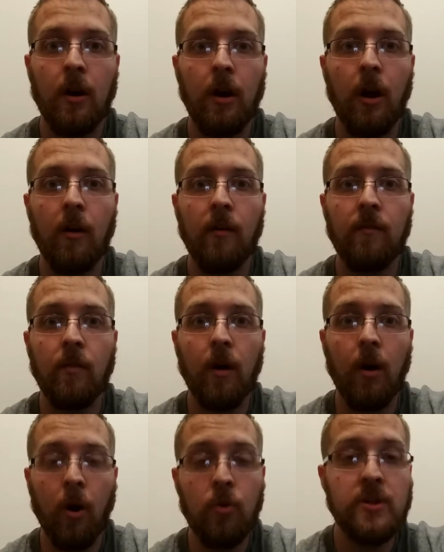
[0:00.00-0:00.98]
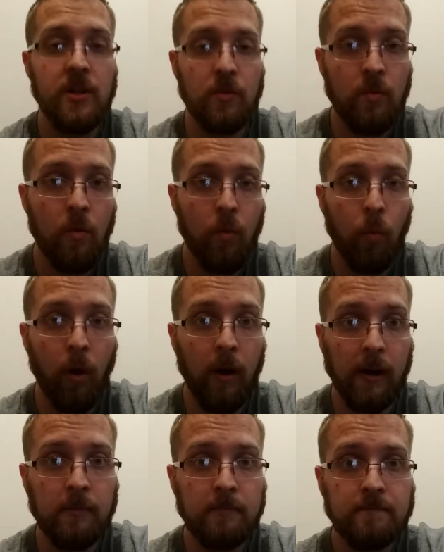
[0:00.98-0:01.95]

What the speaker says: of ocean water,